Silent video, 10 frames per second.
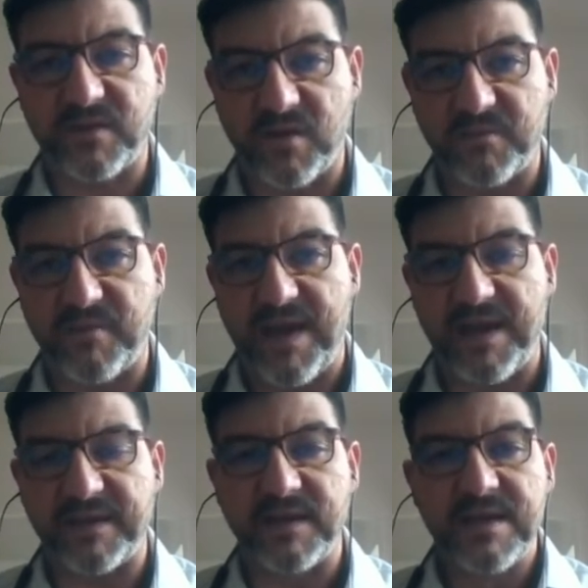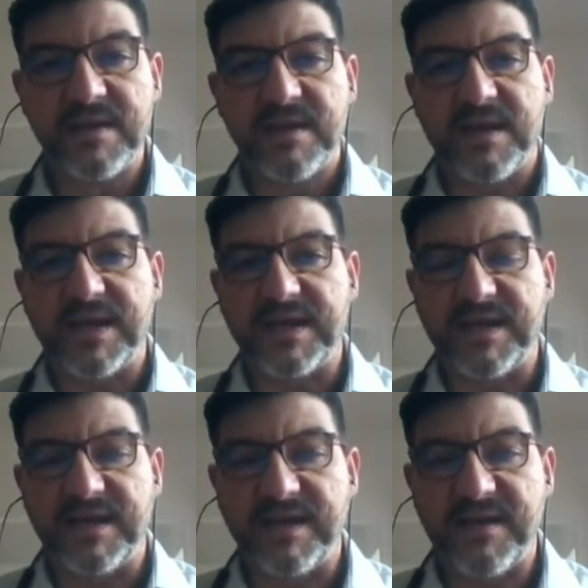combine
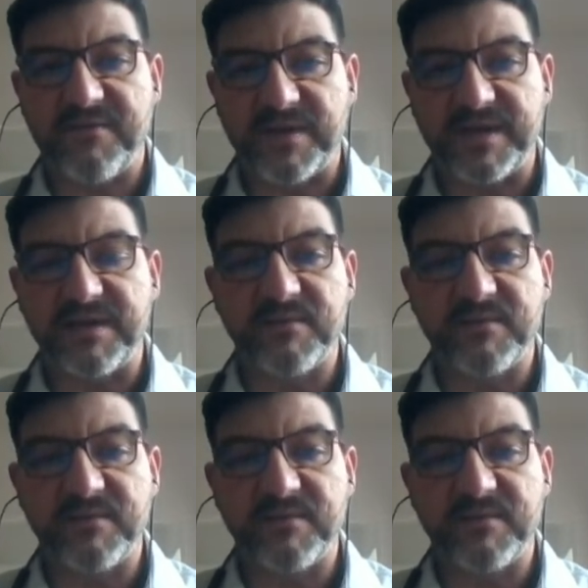a very